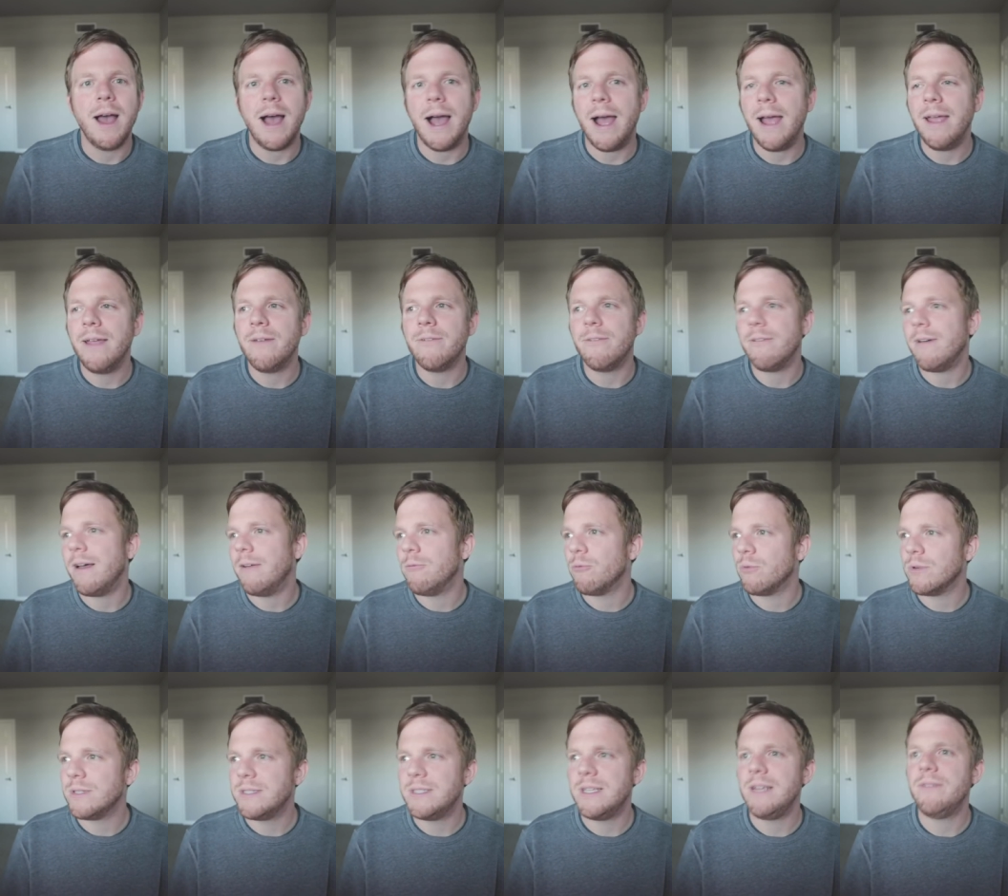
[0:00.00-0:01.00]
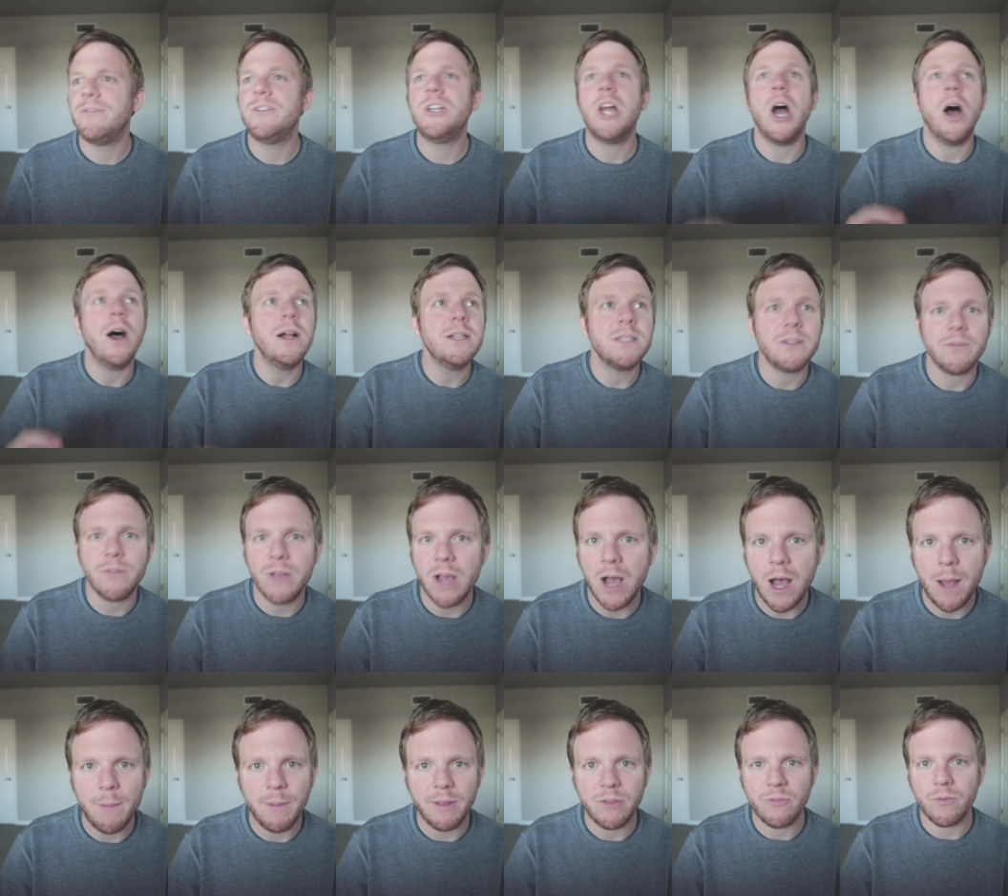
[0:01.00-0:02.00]
I've received tons of
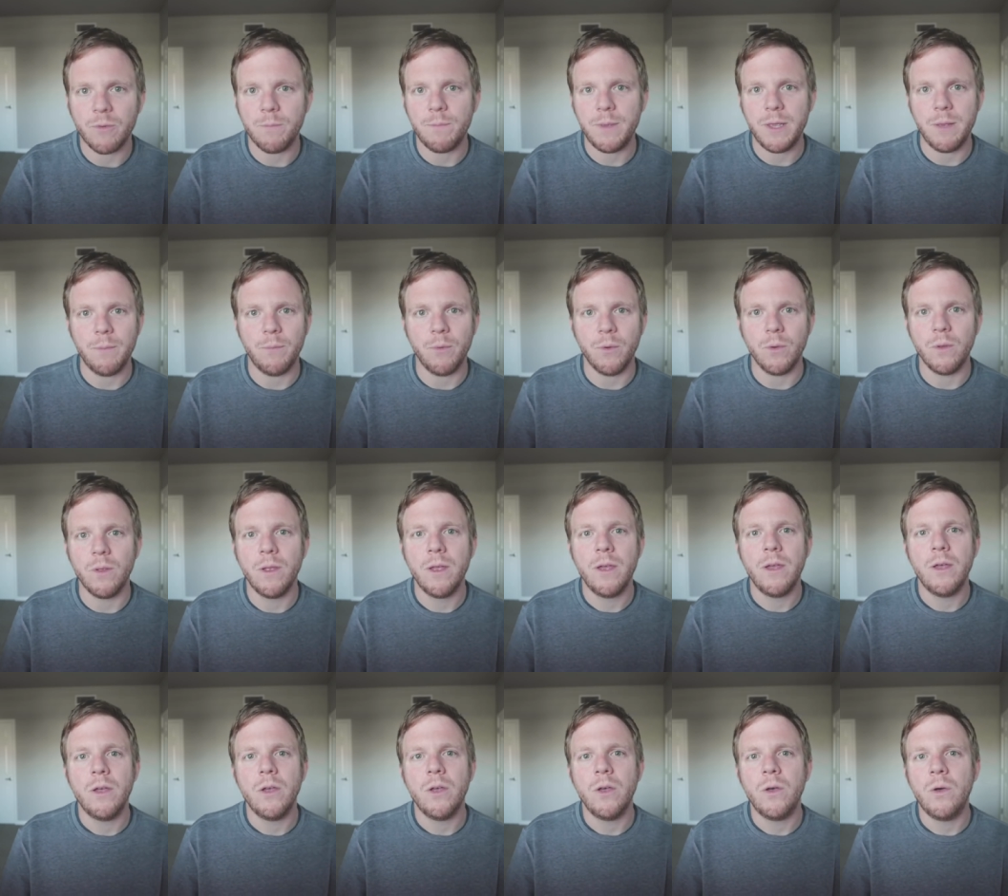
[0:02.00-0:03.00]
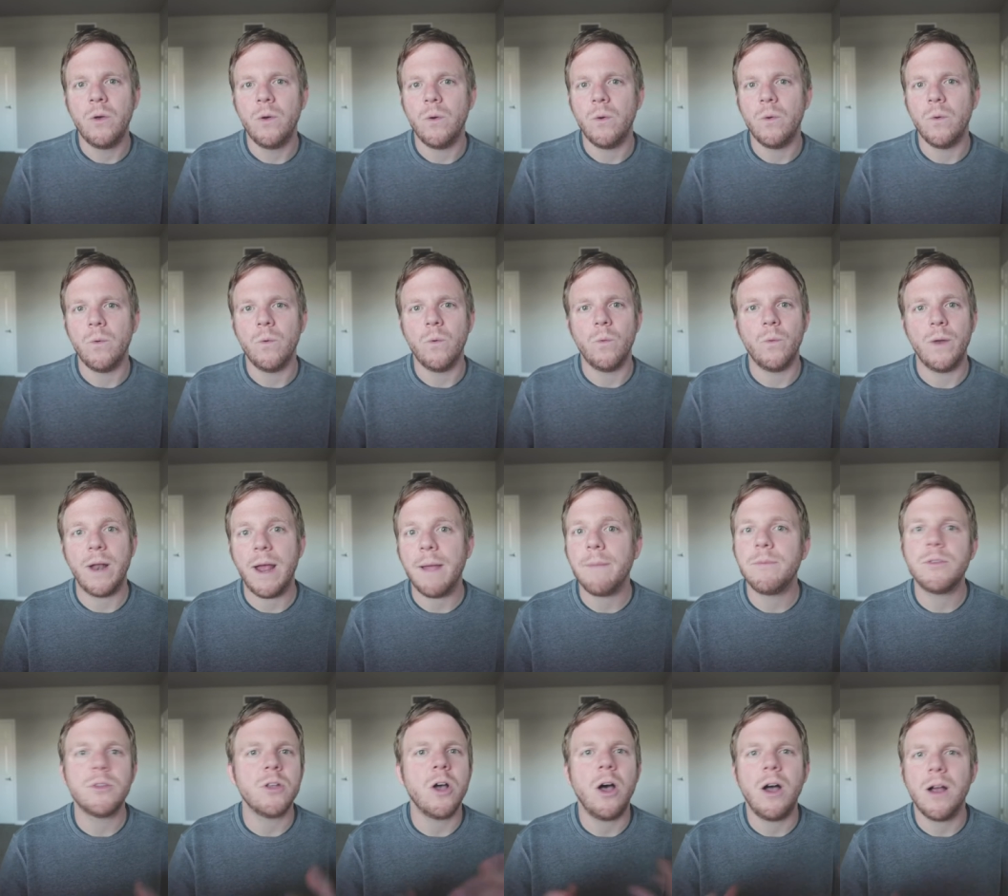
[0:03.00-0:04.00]
comments from people who, when
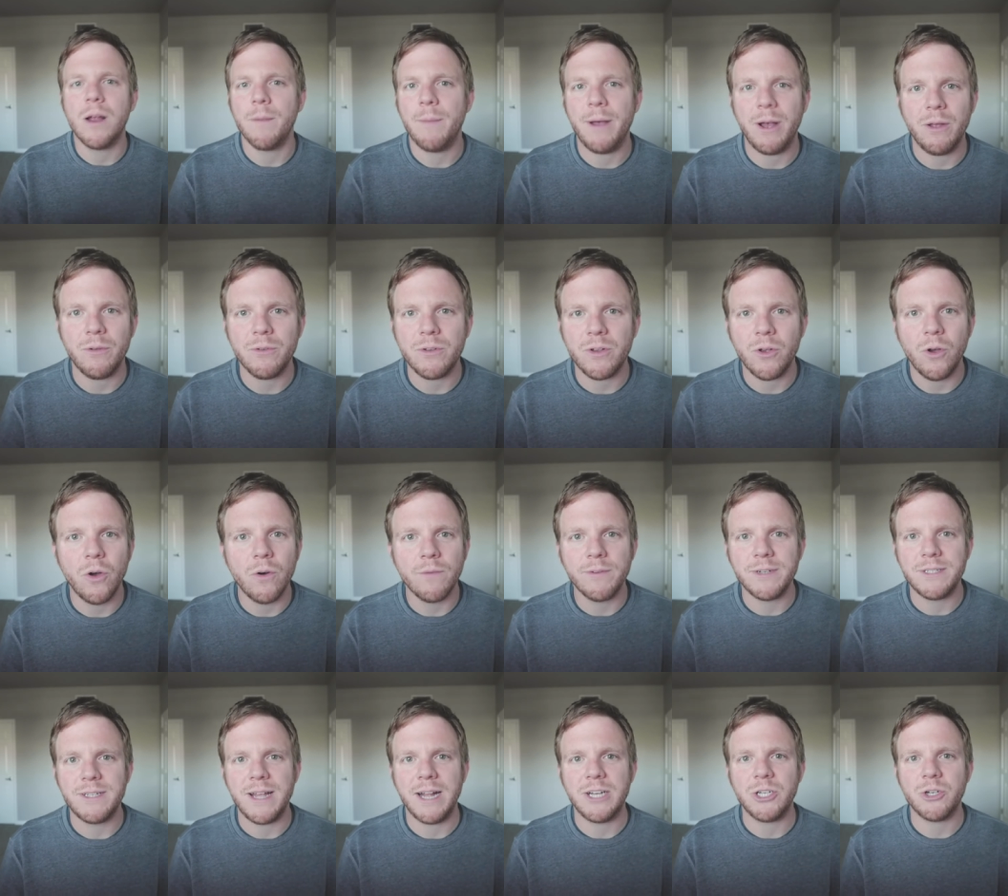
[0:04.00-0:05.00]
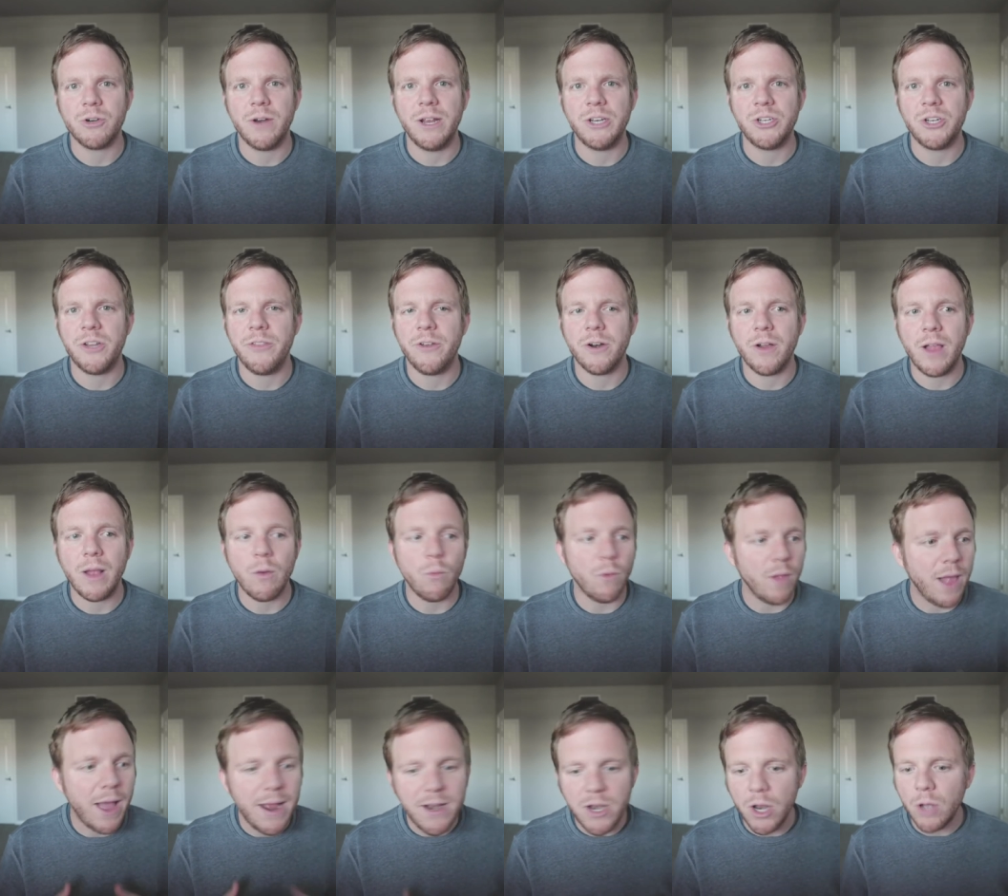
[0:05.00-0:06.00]
I talk about oversaturation, they're like,
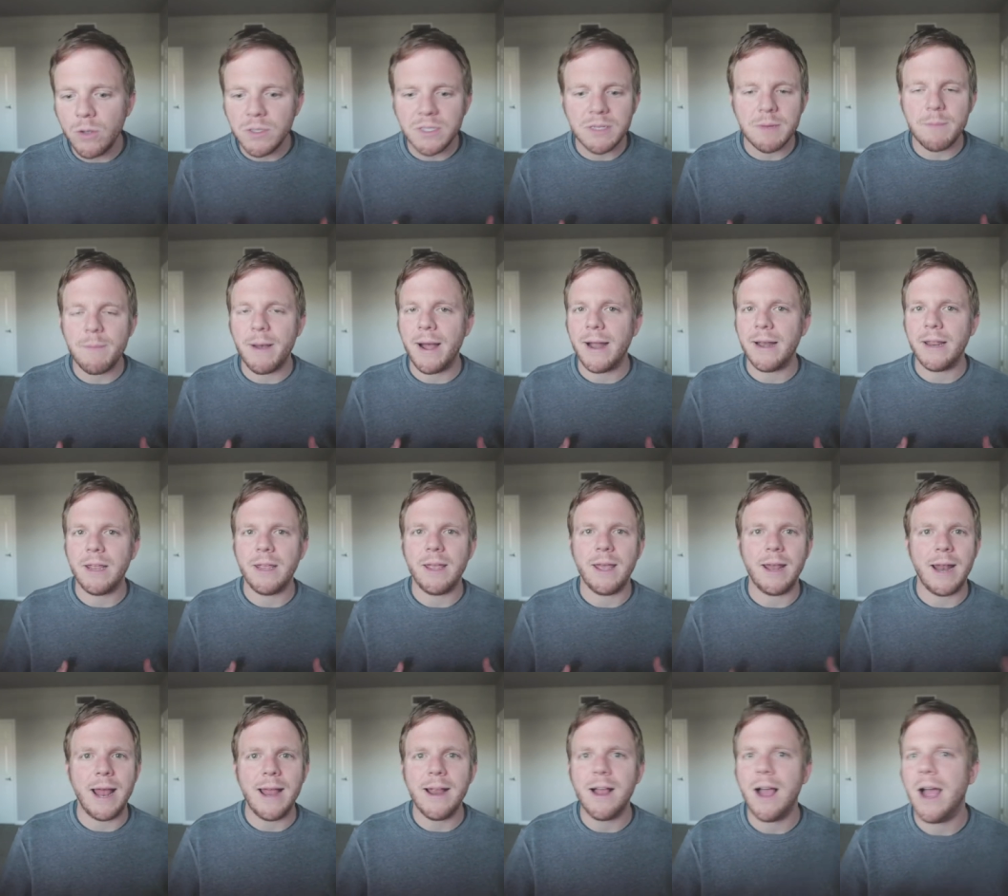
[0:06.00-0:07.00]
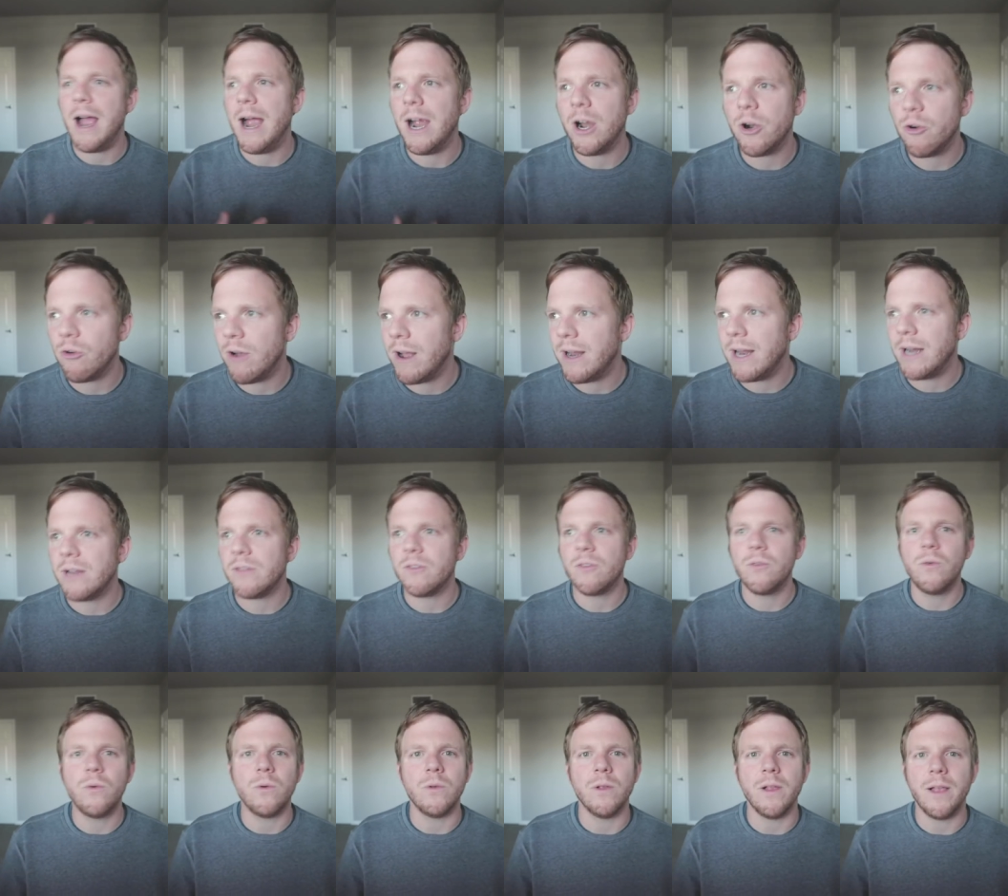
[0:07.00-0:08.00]
well, I know somebody and I got hired right out of
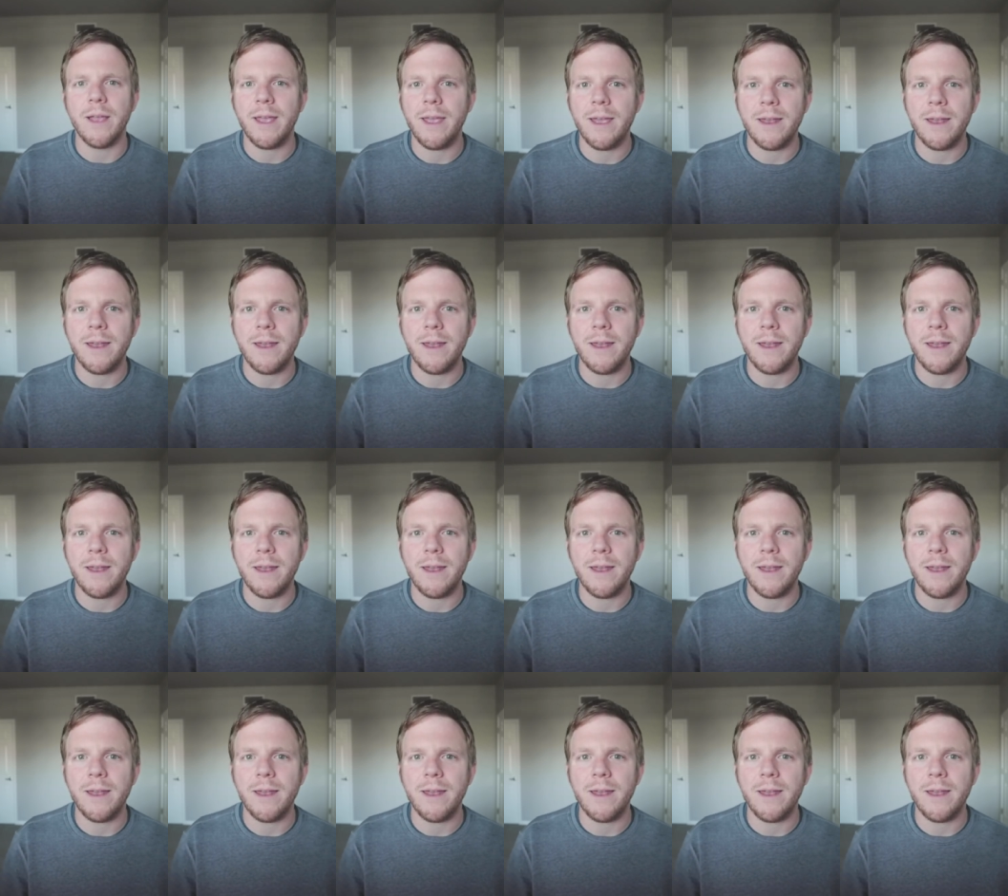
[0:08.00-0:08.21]
school.